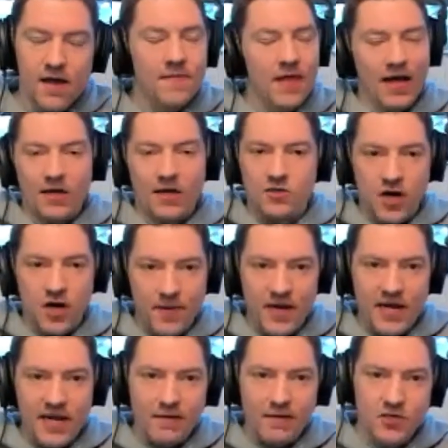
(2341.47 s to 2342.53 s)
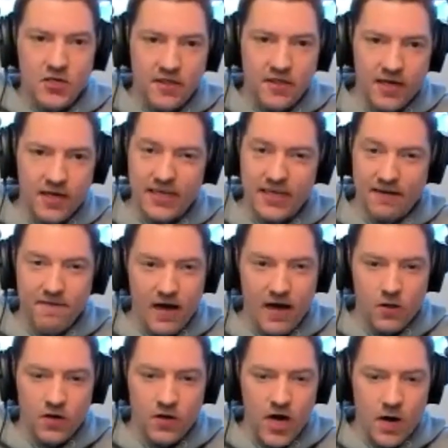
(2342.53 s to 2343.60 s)
not going to drop any names or anything because I
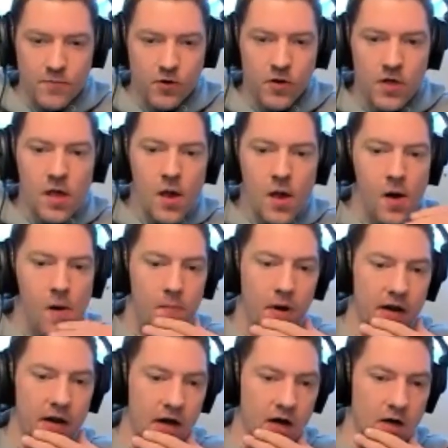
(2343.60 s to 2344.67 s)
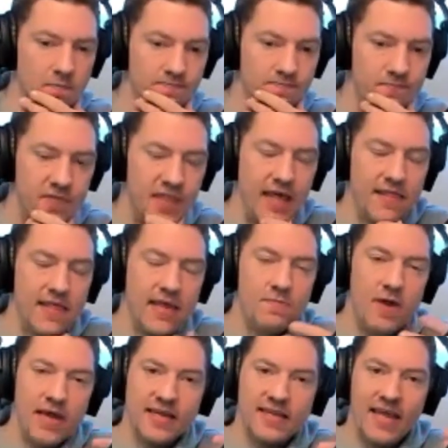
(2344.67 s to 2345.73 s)
follow a couple but um, that they
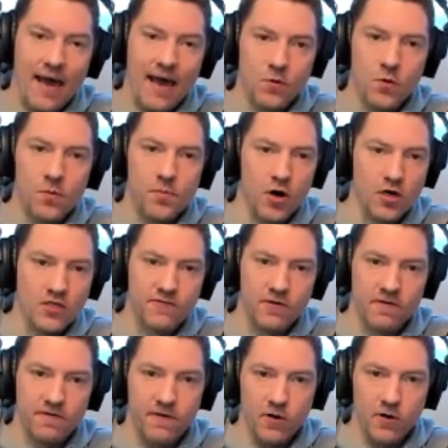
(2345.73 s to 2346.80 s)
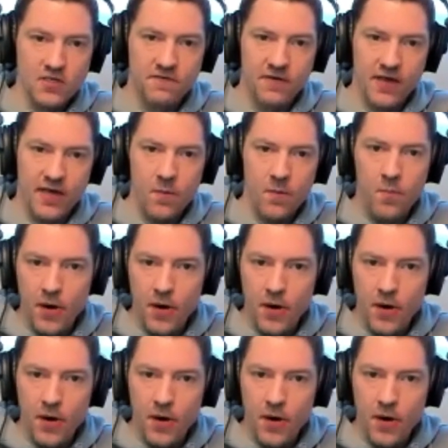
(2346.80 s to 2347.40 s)
make adaptable parts for the Focus V.